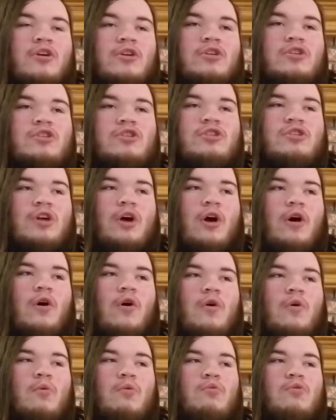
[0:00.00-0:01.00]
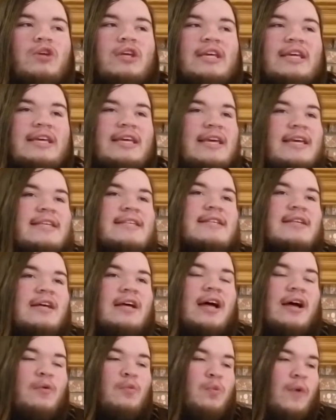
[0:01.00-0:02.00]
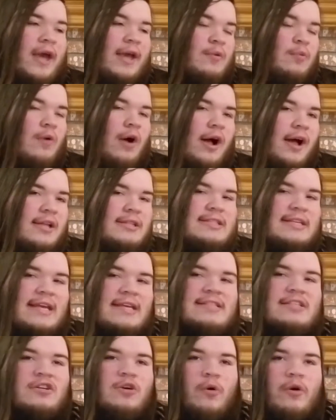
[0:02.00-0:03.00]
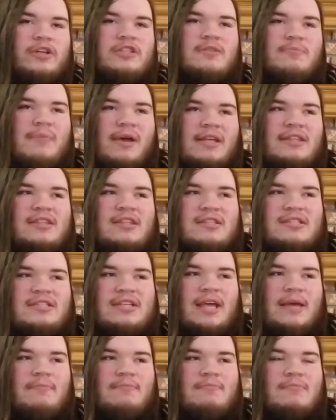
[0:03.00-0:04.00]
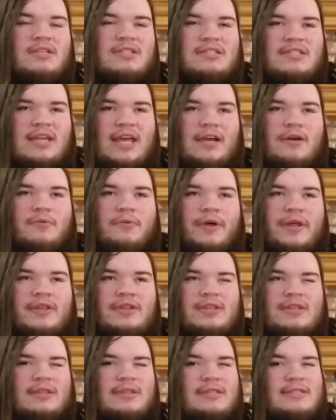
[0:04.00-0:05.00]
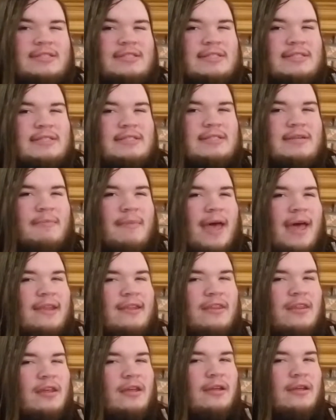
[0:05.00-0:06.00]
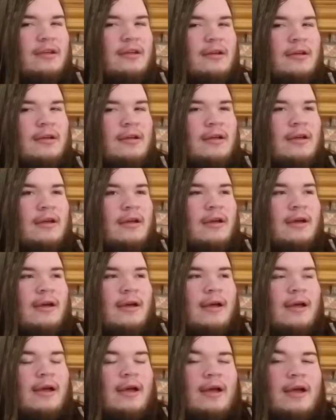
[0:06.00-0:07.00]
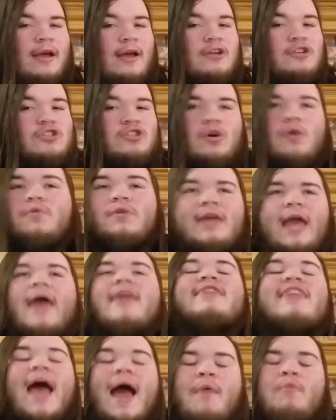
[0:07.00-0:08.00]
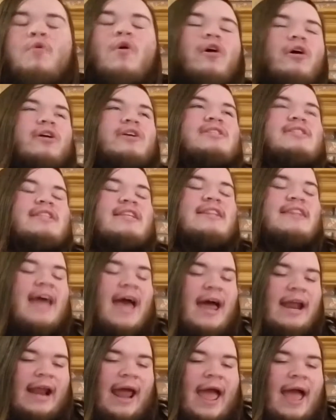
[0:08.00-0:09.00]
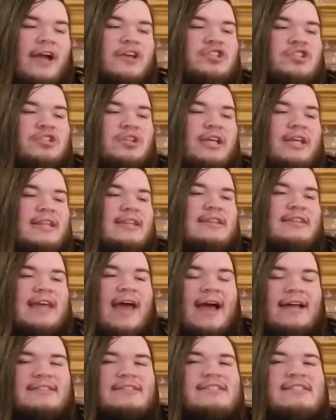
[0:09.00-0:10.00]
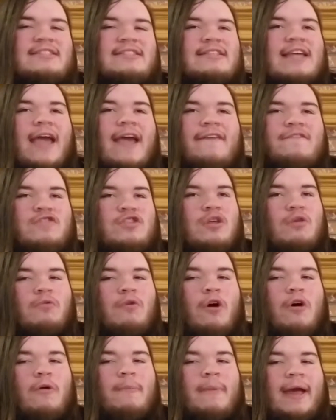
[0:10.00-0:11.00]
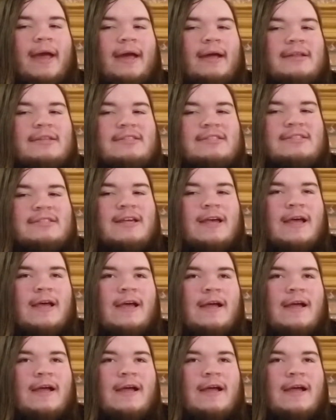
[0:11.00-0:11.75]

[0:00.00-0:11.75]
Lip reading: So Wade Watts isn't going to make the same mistake with Samantha. So yeah, that works. That saved the romance.